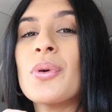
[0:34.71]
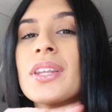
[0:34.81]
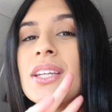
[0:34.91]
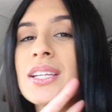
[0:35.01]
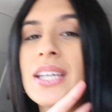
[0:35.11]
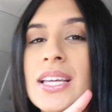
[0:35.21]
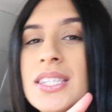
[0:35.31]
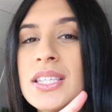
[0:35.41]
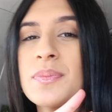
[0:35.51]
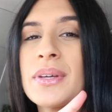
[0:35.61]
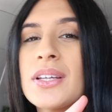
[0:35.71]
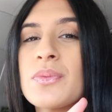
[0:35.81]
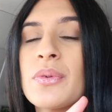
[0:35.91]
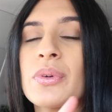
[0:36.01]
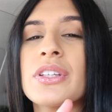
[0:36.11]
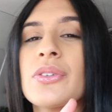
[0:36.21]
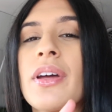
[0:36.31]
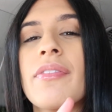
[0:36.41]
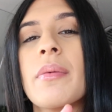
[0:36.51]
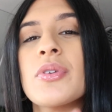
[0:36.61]
where the day takes us because we really don't
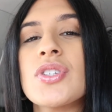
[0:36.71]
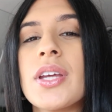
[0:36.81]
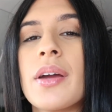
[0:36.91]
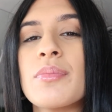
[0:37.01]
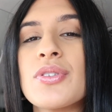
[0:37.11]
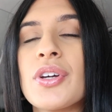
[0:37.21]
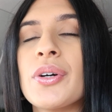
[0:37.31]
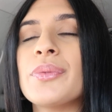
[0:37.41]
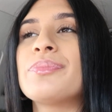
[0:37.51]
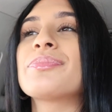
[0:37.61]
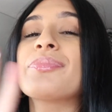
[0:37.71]
have that much time, so.